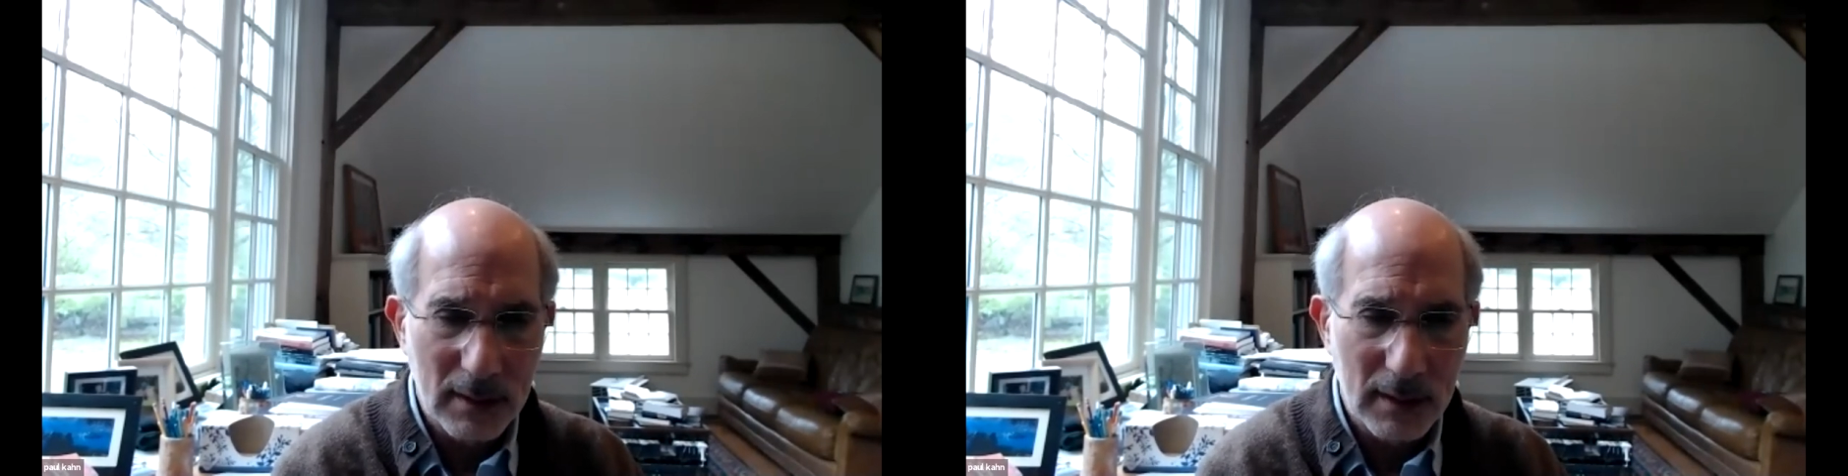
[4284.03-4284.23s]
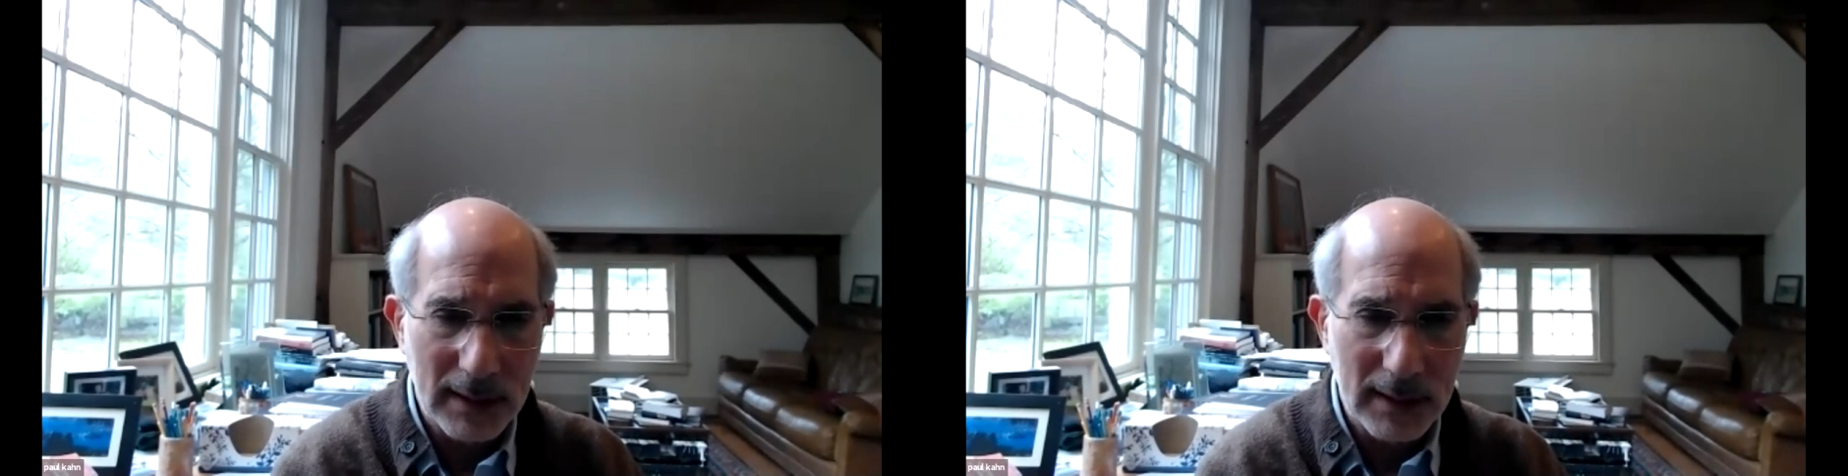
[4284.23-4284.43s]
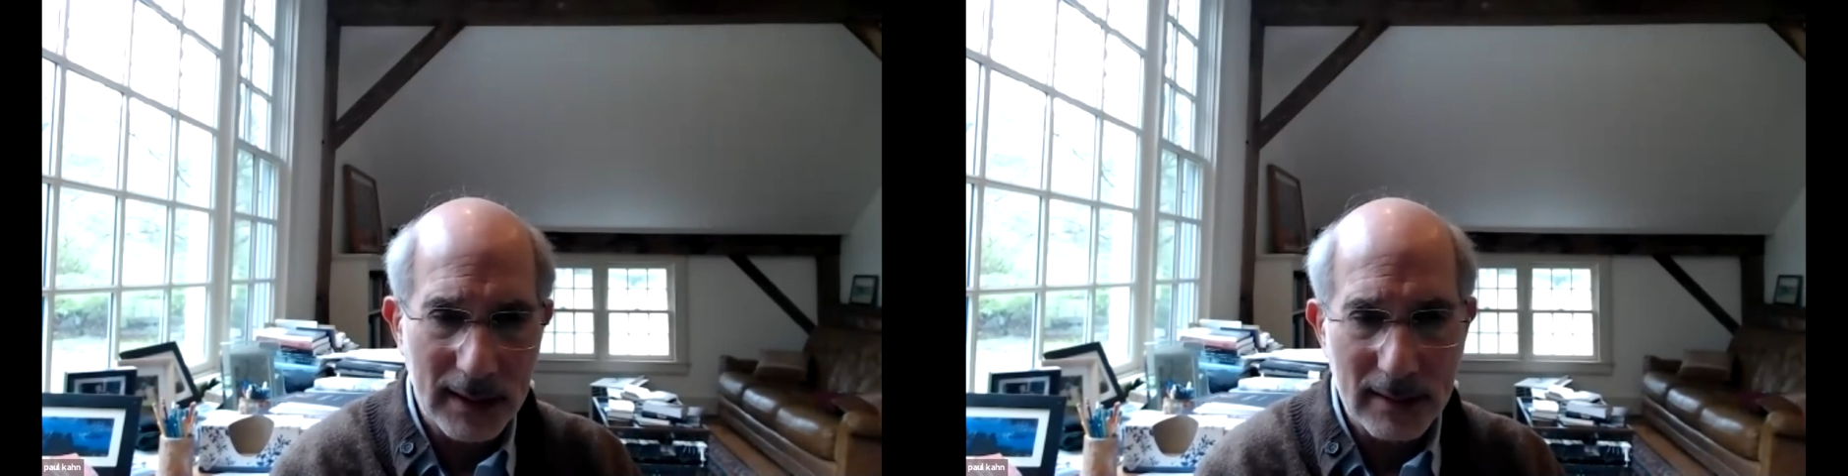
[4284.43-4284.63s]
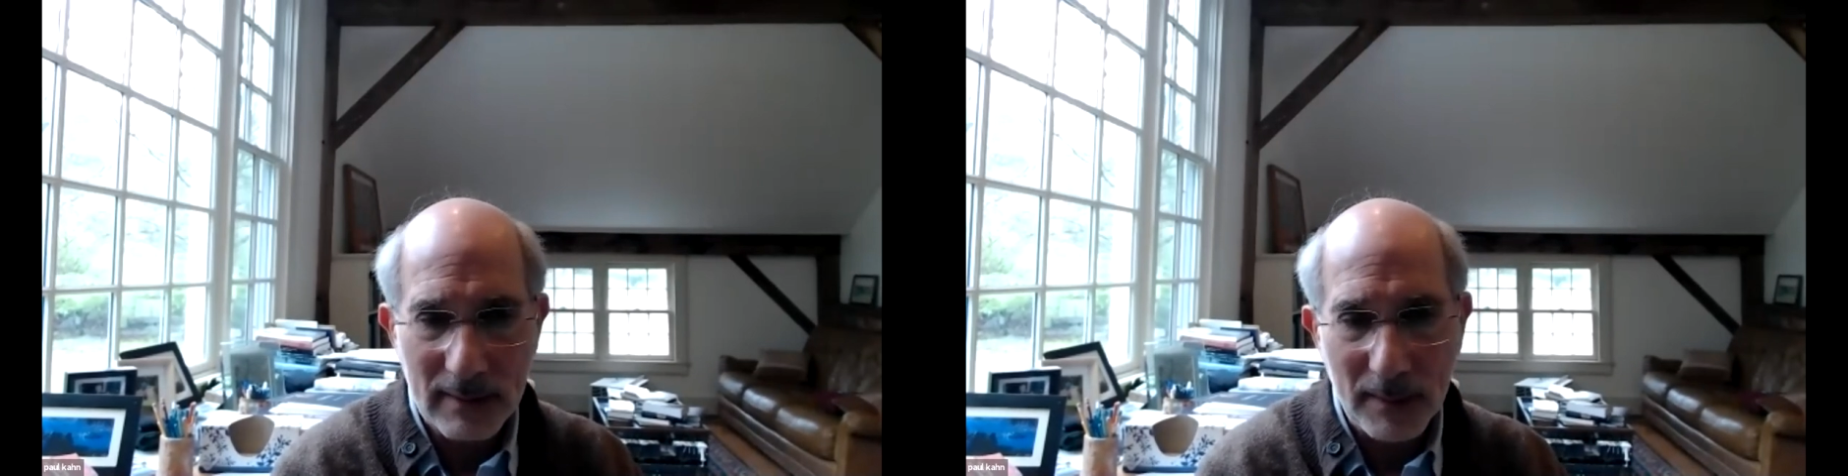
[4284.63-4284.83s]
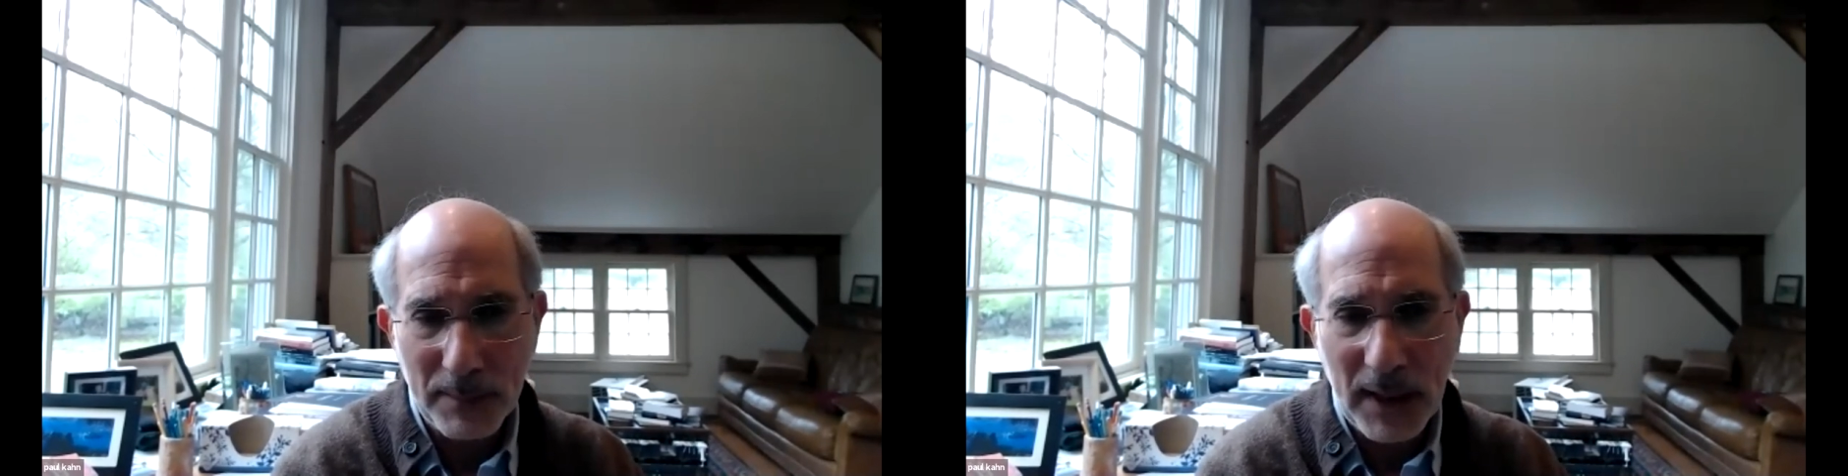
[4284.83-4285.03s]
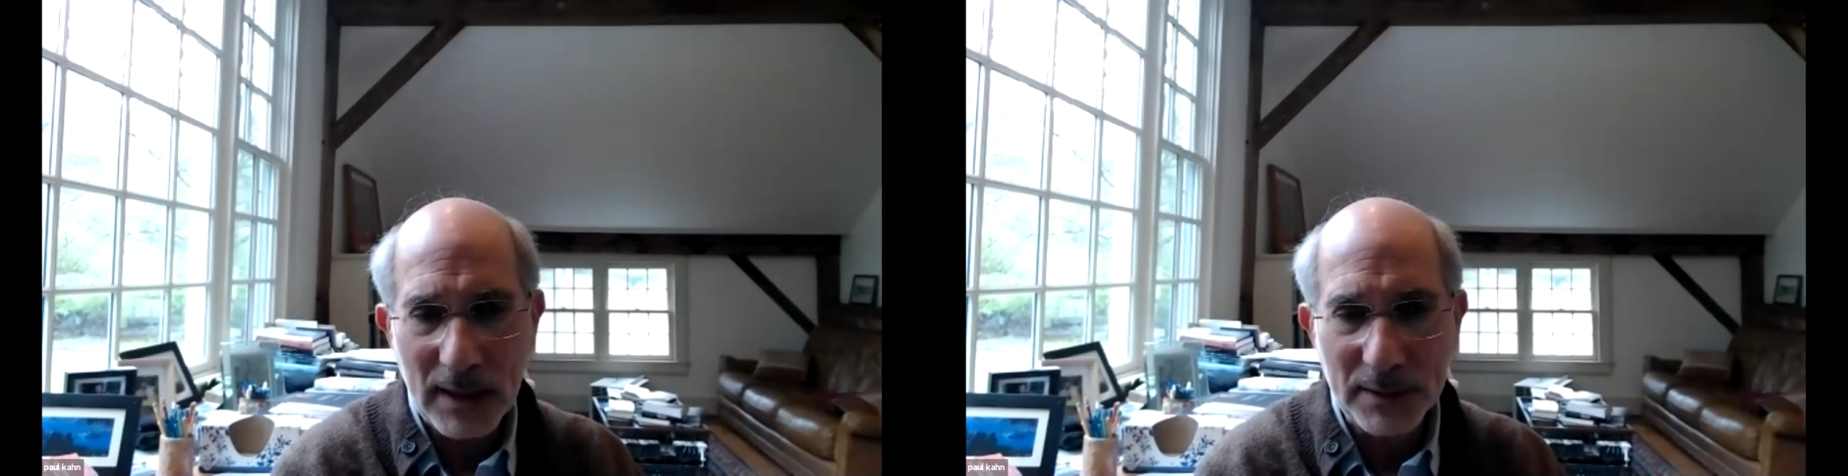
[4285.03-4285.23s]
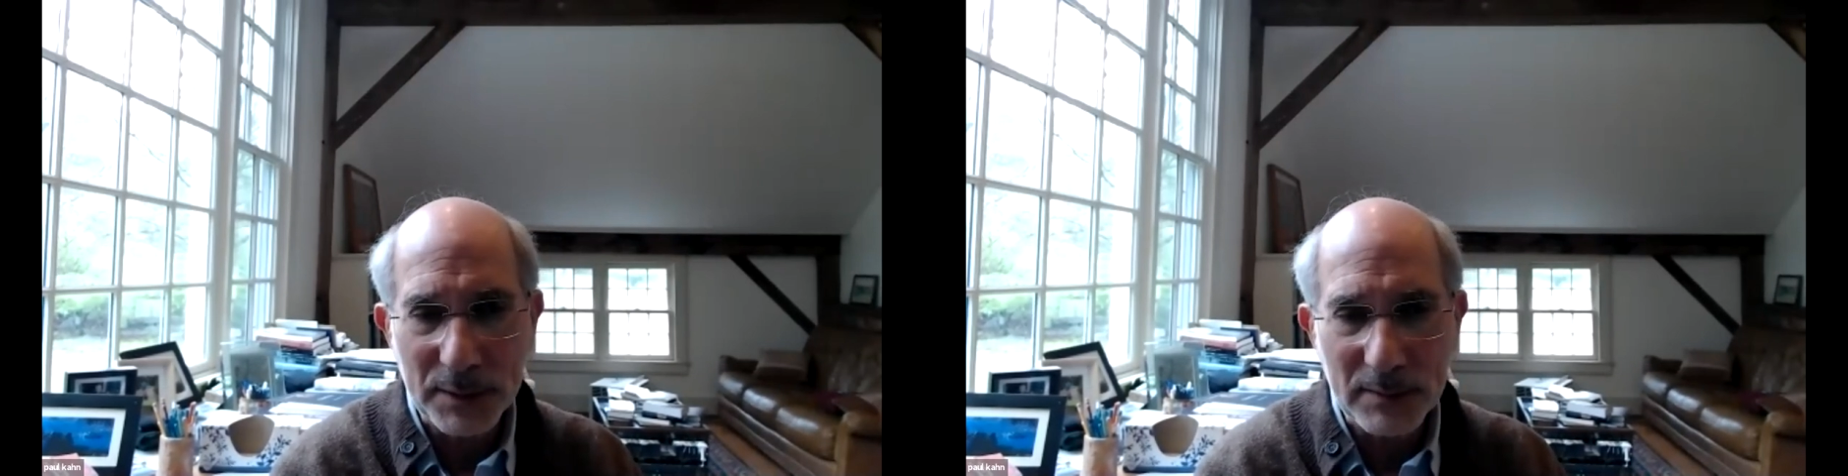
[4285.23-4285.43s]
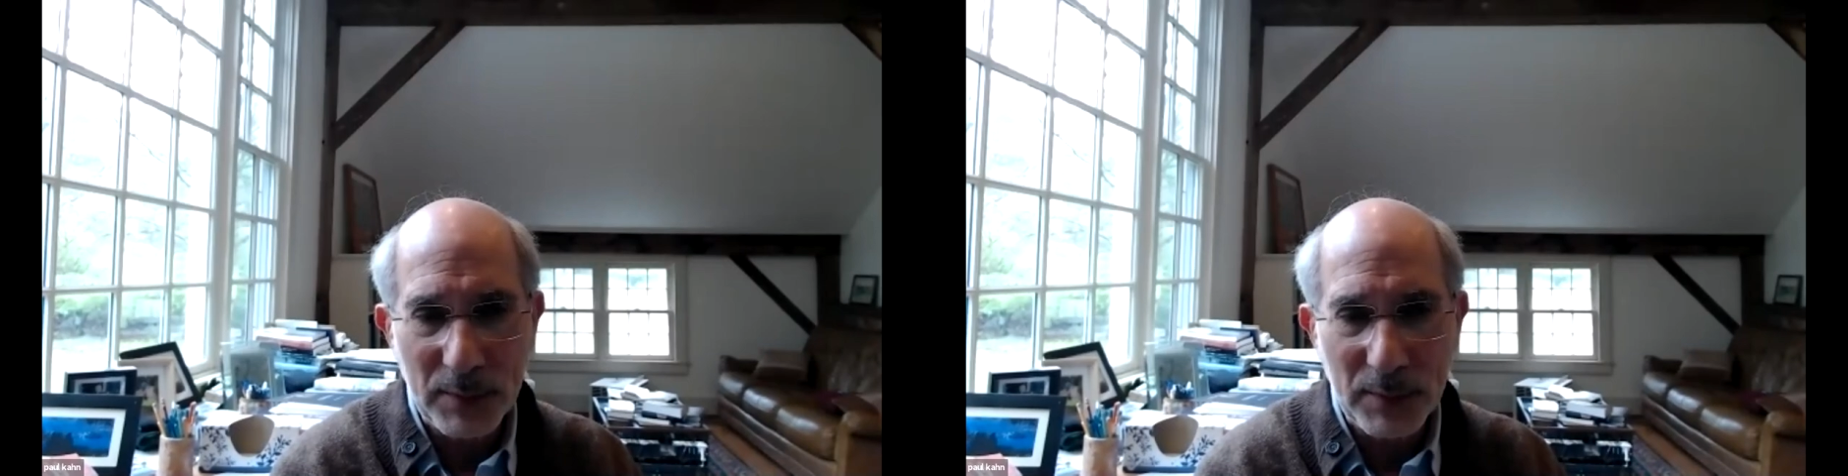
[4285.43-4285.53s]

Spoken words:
and pondering